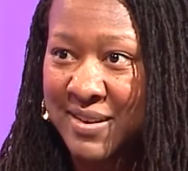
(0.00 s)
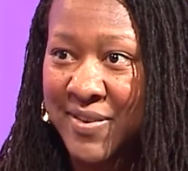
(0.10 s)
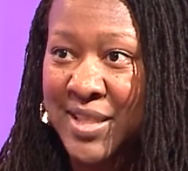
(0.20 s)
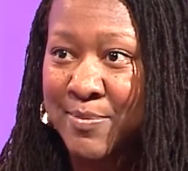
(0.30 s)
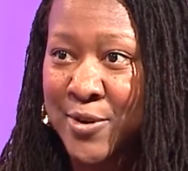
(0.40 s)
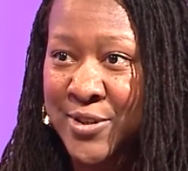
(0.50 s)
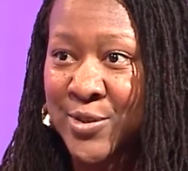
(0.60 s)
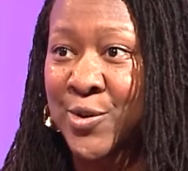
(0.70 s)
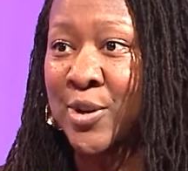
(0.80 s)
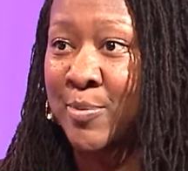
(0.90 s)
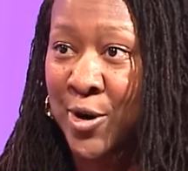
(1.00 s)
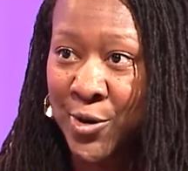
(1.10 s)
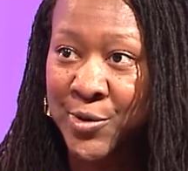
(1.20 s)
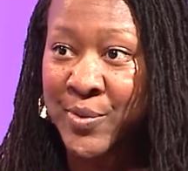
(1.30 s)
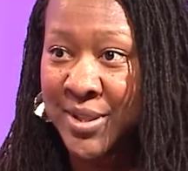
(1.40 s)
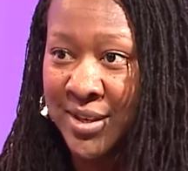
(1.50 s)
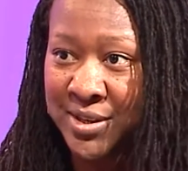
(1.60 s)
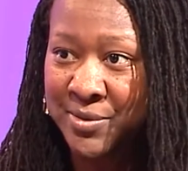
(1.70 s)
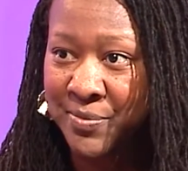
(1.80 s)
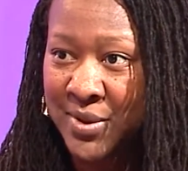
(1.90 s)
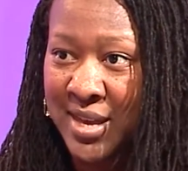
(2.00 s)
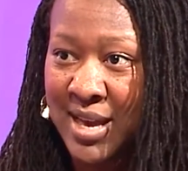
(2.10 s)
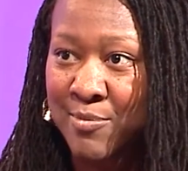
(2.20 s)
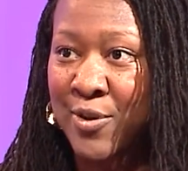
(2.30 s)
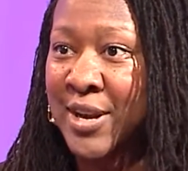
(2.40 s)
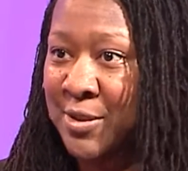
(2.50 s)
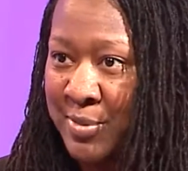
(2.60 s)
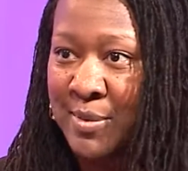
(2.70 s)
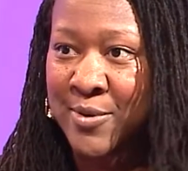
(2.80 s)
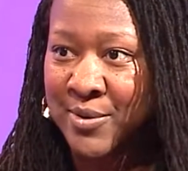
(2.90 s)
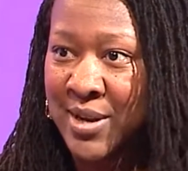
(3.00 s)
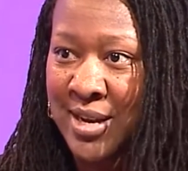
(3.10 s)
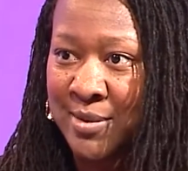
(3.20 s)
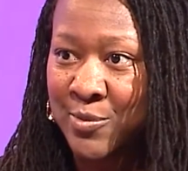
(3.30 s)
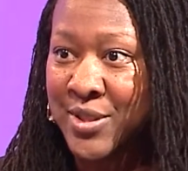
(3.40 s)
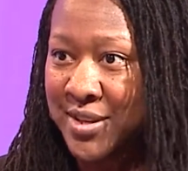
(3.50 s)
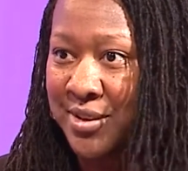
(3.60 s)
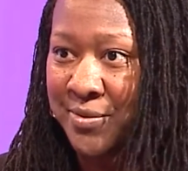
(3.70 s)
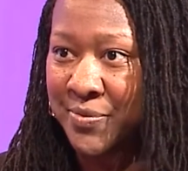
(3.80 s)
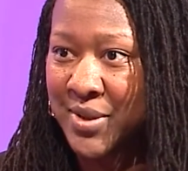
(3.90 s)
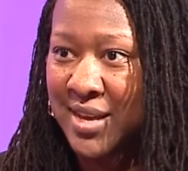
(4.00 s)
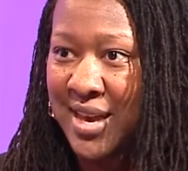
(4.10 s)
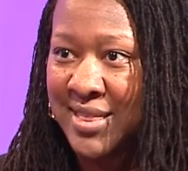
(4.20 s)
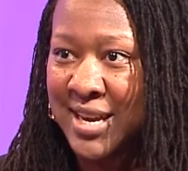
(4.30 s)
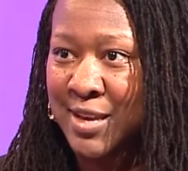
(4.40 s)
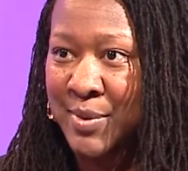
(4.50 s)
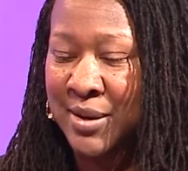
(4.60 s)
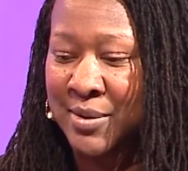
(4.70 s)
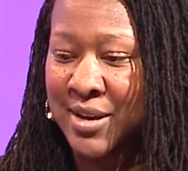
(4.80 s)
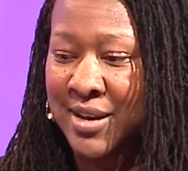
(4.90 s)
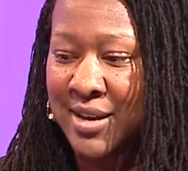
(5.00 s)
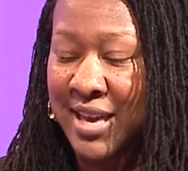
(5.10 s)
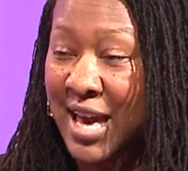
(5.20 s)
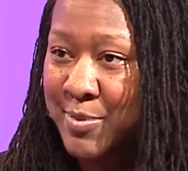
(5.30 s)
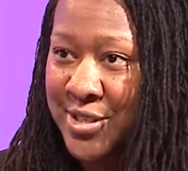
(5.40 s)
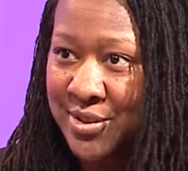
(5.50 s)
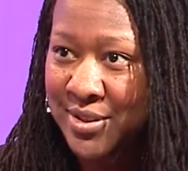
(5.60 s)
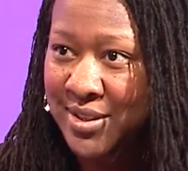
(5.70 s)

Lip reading: Find that person who's going to partner with you and bring other people with you. And that could be capital.